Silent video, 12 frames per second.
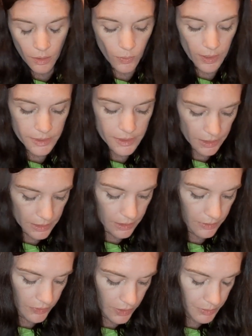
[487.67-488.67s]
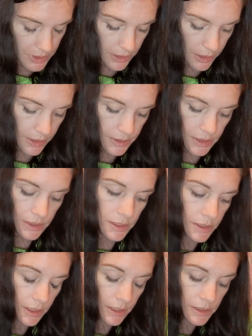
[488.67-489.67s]
why is the King of Cups here? Because this
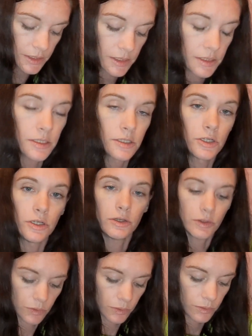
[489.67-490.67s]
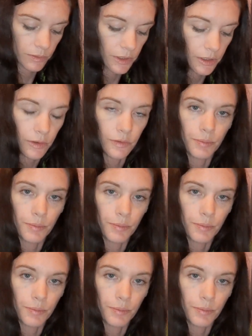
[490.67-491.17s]
is you, you know,